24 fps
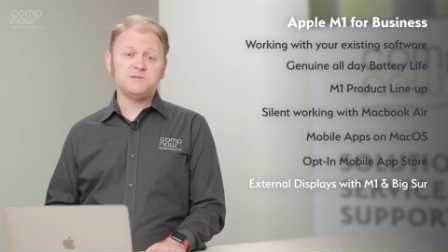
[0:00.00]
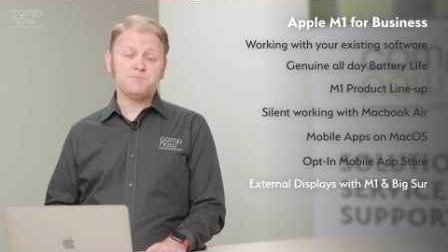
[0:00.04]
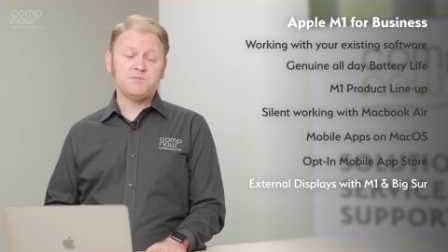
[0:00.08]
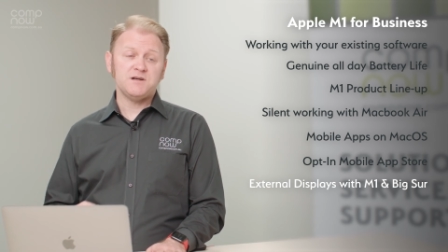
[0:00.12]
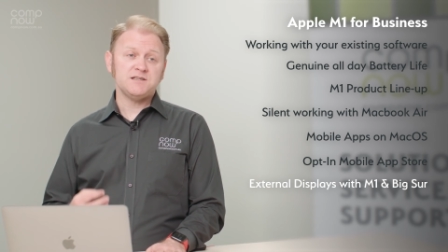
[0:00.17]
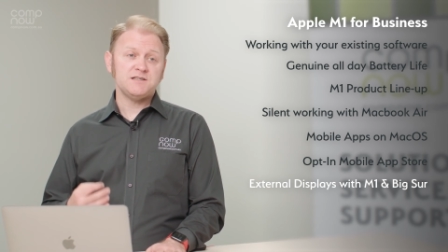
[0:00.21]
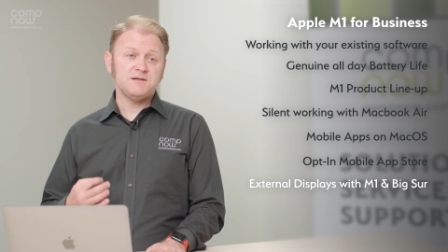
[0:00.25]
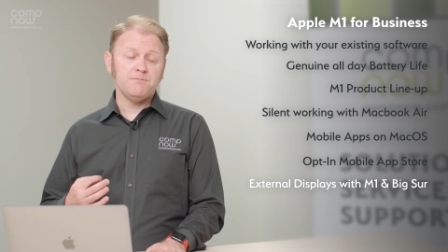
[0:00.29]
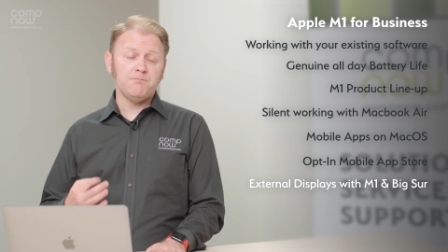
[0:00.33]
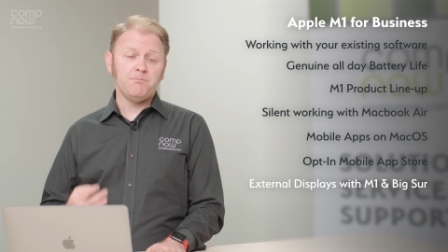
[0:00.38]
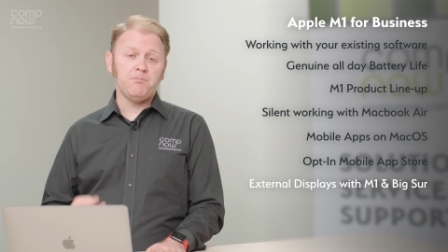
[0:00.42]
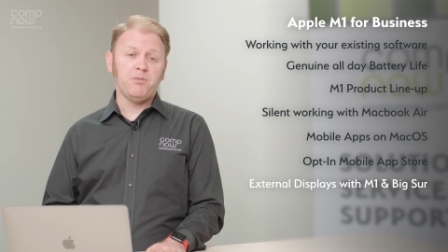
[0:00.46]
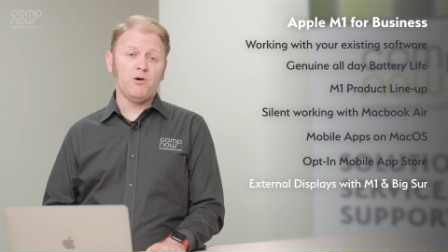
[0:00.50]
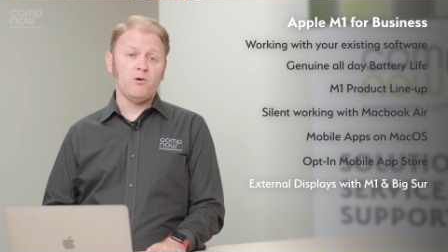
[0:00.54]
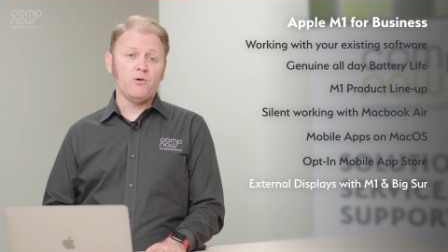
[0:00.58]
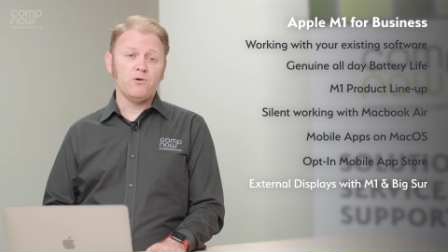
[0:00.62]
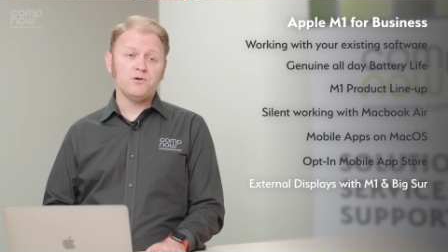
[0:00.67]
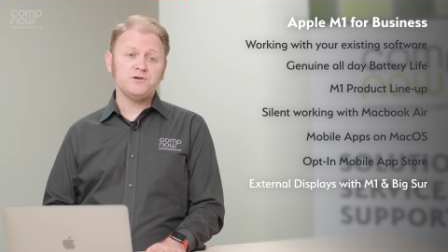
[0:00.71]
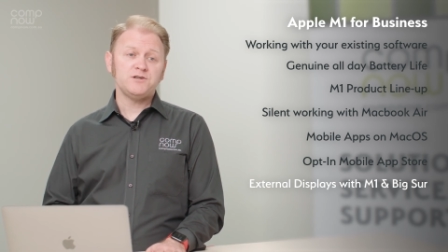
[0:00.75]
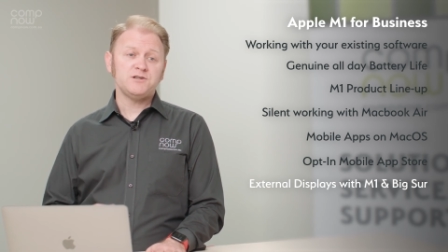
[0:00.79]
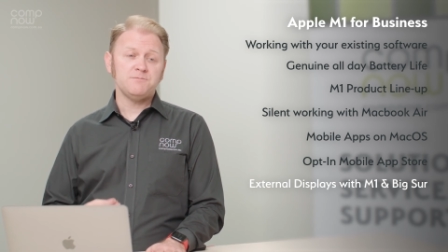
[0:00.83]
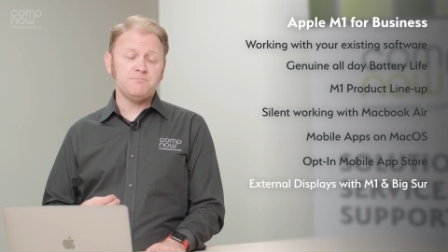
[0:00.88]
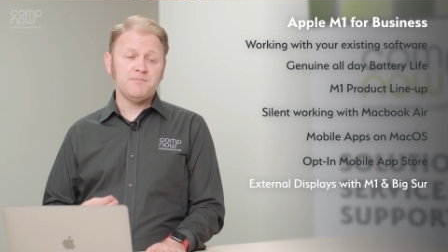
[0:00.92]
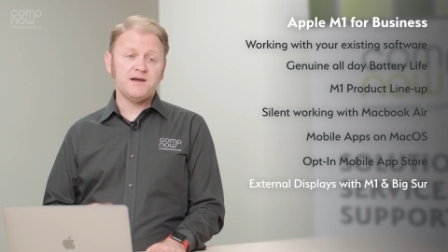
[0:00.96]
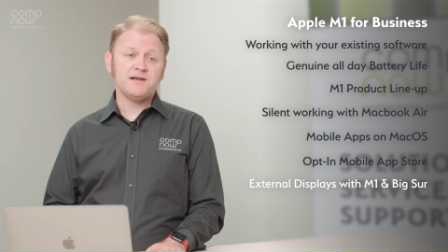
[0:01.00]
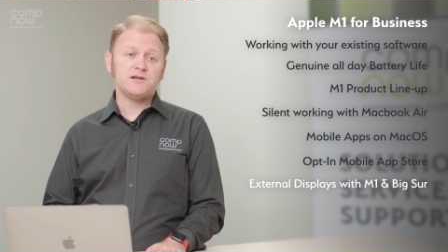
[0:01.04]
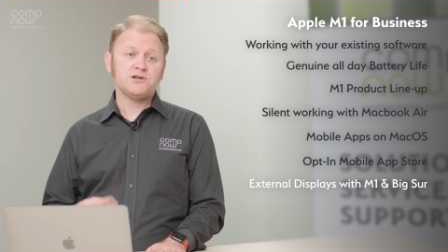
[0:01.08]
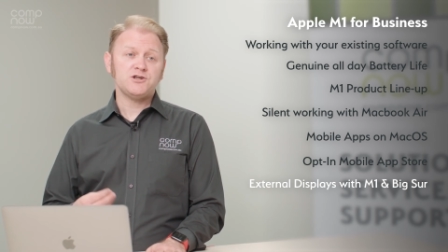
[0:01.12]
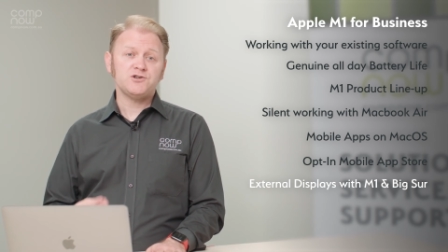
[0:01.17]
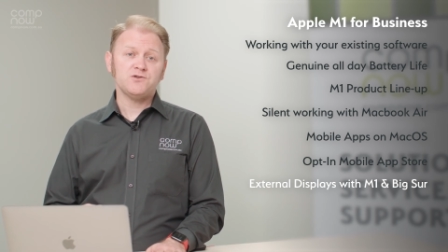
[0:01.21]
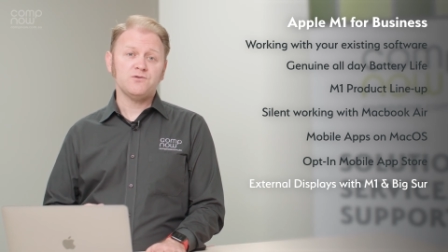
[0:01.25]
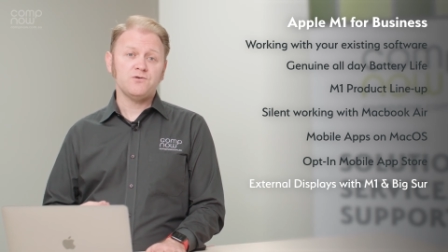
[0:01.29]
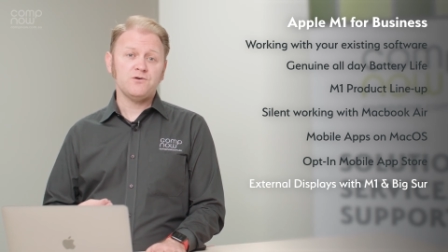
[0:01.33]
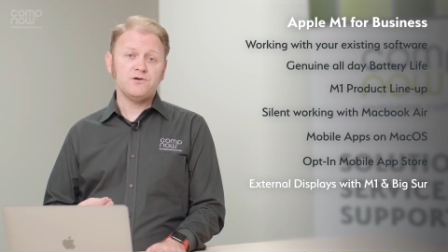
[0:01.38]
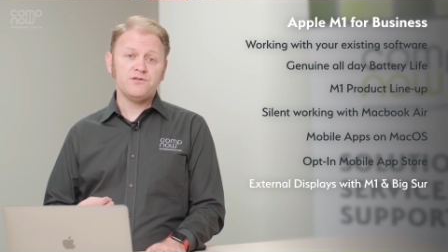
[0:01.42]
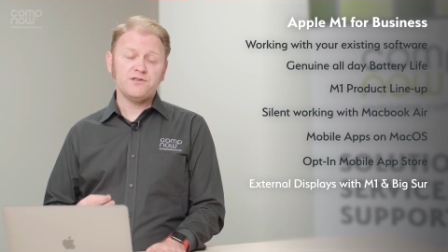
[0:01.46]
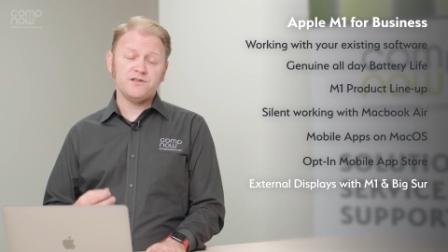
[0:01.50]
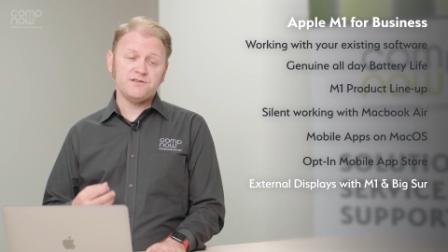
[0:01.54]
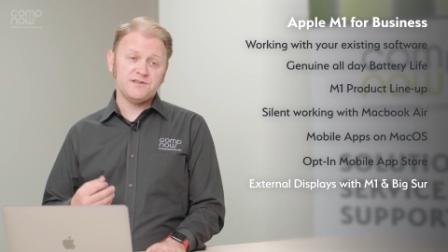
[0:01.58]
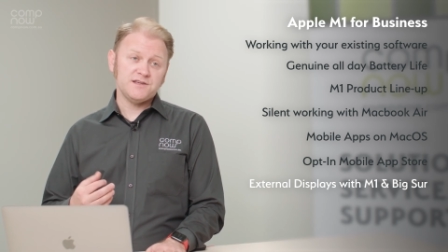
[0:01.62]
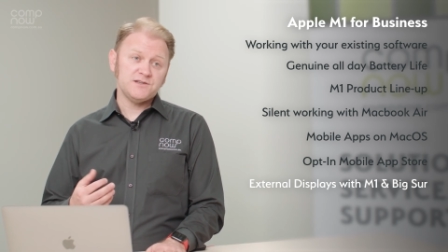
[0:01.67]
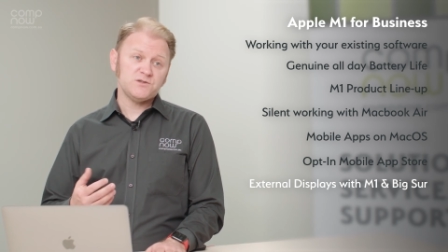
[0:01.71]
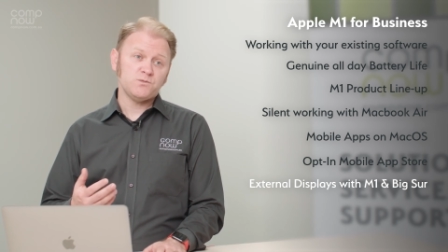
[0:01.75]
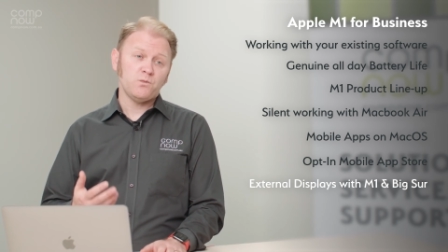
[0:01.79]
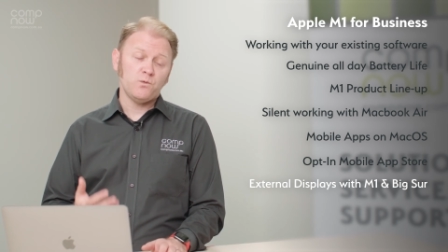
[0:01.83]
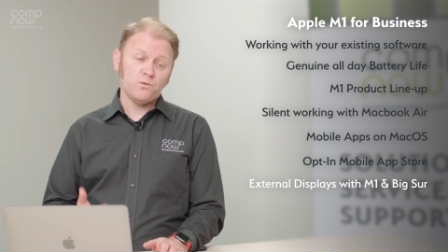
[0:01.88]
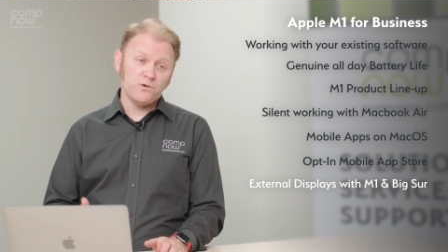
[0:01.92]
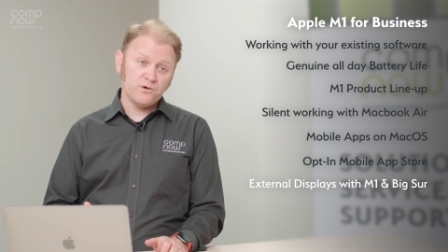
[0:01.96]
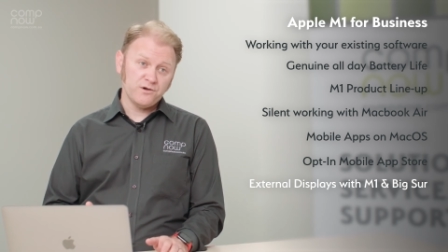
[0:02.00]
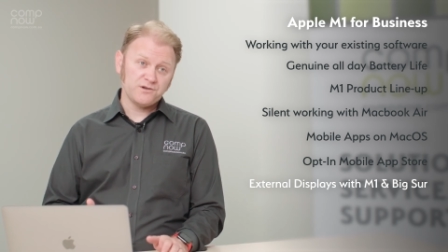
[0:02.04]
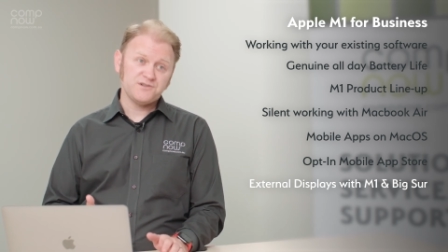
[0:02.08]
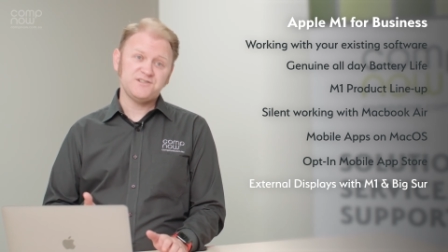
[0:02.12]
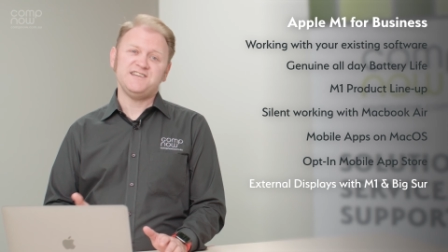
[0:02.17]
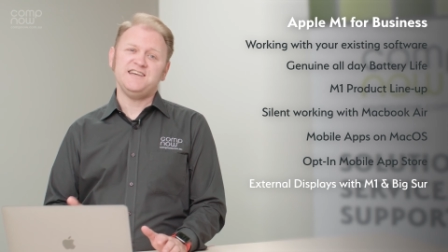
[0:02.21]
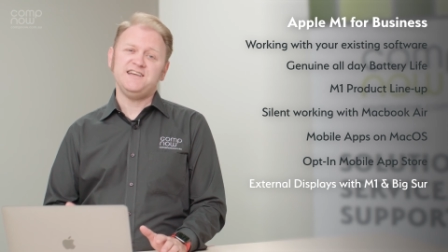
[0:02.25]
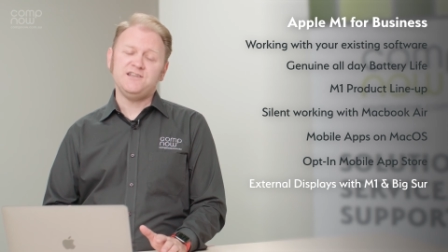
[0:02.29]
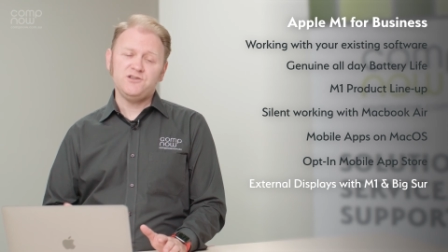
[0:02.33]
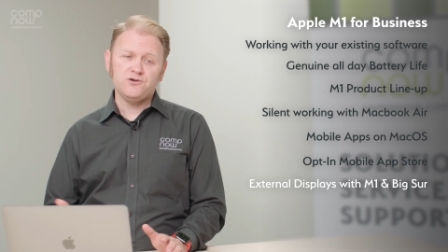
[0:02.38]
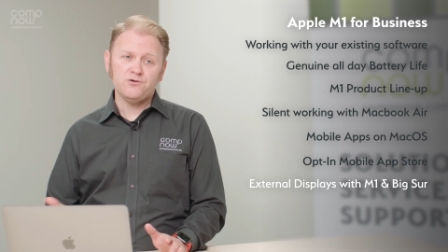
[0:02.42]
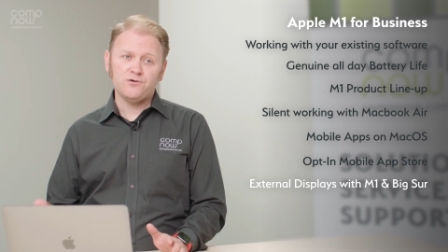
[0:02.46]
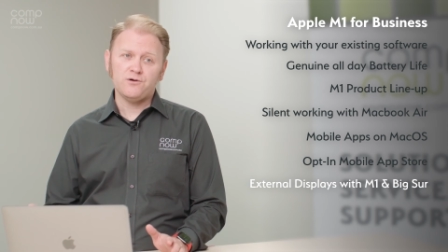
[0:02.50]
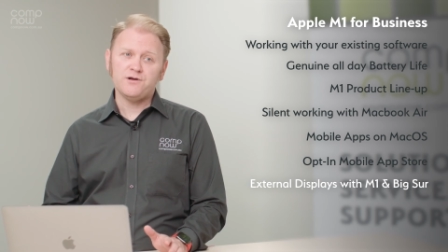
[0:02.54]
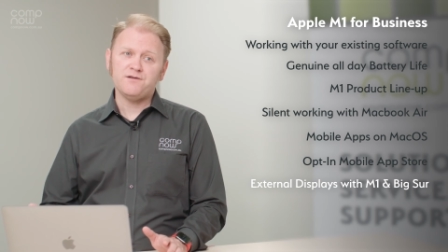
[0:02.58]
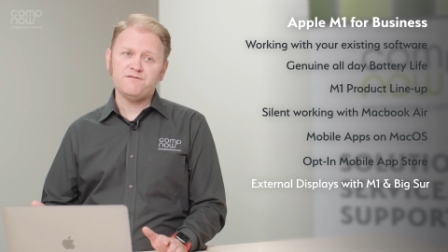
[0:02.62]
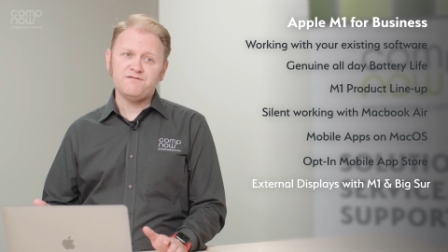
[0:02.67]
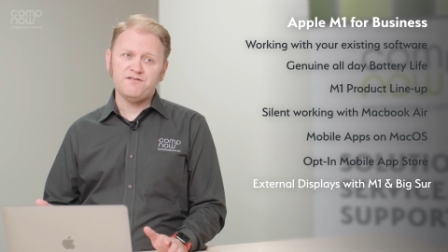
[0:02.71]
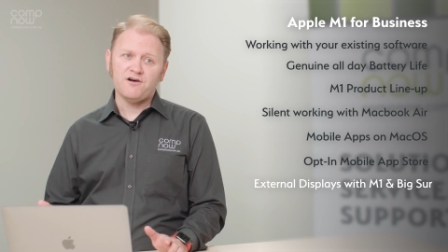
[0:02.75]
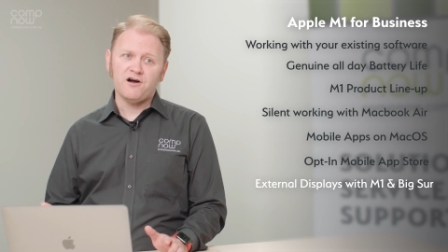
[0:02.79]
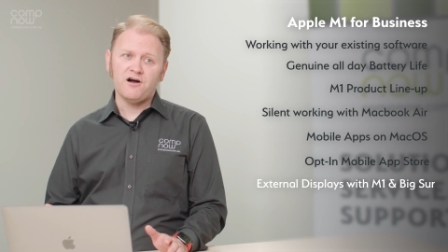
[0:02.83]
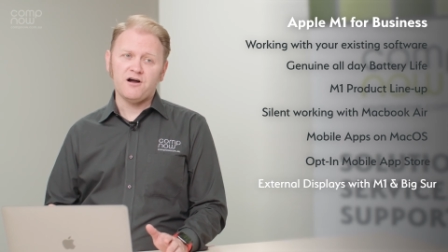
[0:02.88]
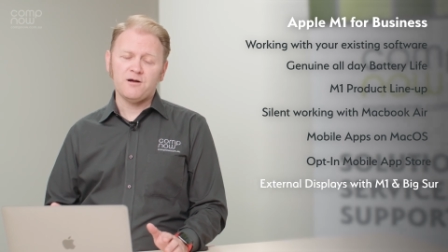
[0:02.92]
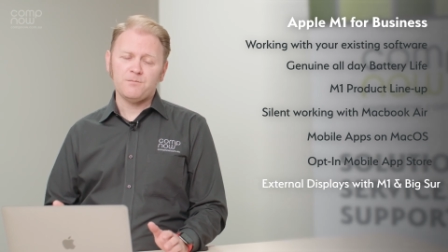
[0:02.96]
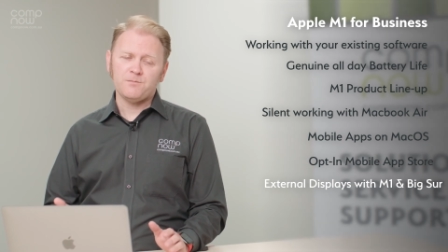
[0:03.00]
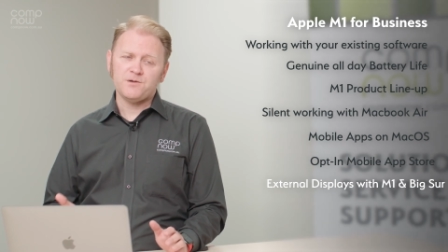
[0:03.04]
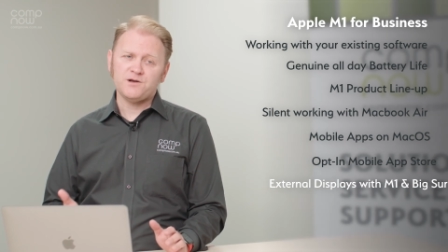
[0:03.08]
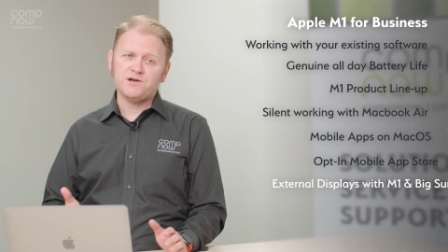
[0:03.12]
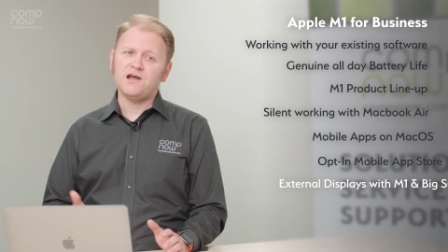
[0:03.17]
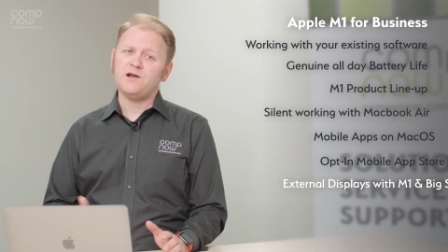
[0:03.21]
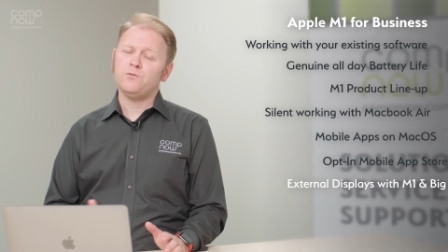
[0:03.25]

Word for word: but it's important to make sure that this works in your environment